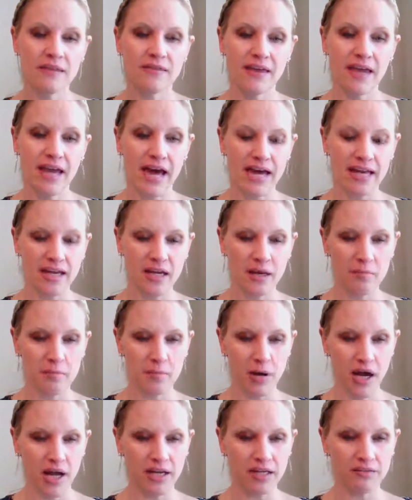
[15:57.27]
they had
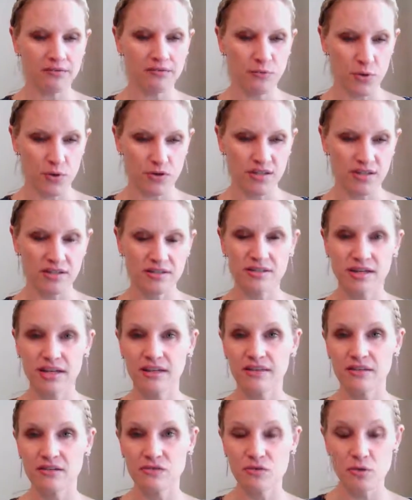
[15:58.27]
combined forces,
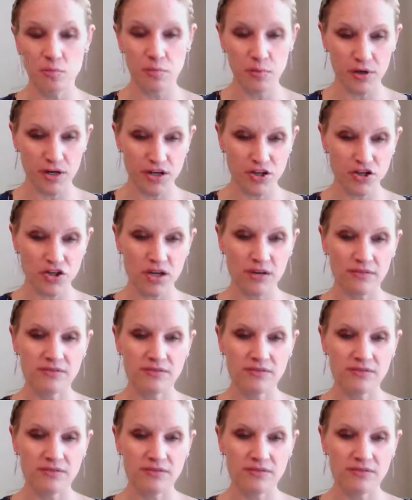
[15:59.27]
again, these are the British,